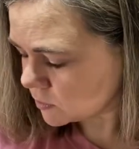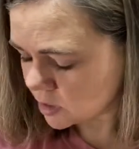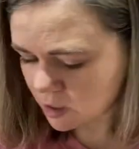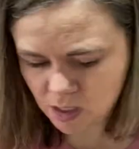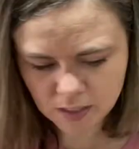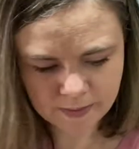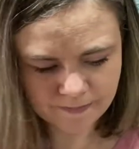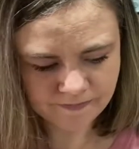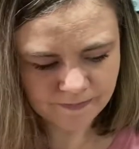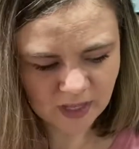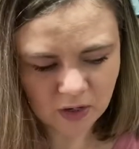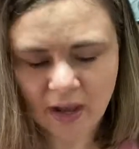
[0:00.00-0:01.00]
um,
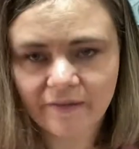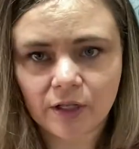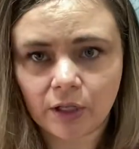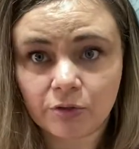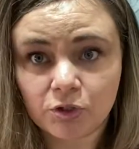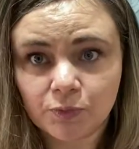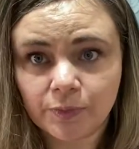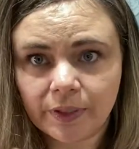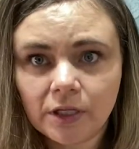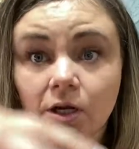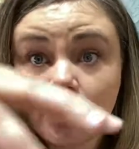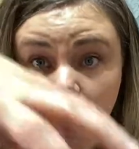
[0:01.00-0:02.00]
I don't have a cloche, but
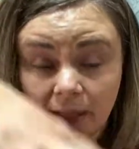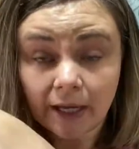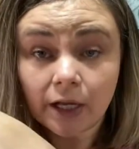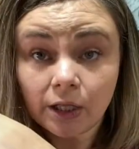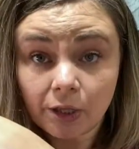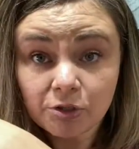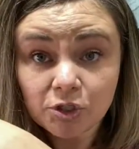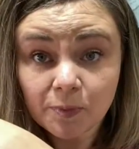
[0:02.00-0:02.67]
you know, like a cloche